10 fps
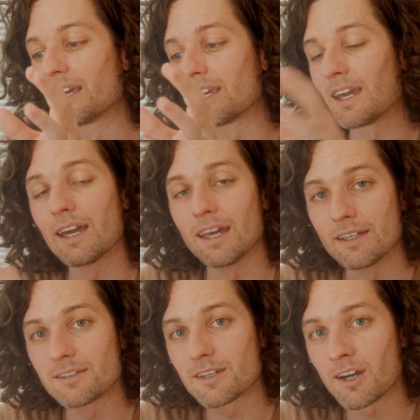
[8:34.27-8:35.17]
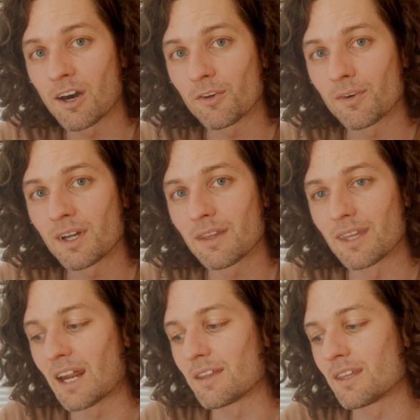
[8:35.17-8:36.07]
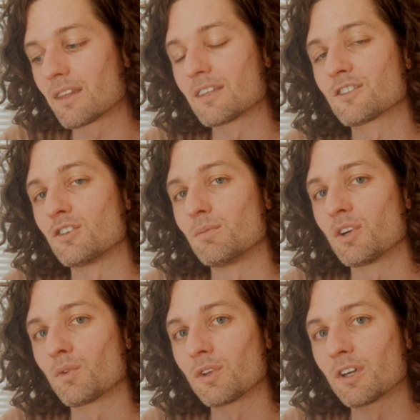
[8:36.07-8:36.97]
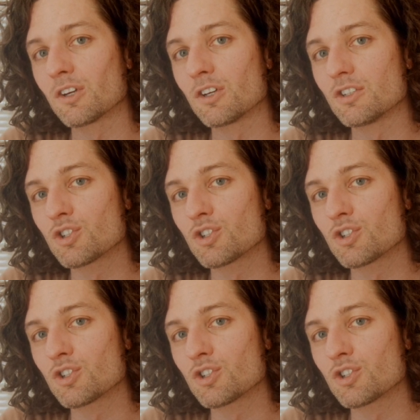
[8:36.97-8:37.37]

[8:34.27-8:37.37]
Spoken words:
get into coloring, then I think this could be a really good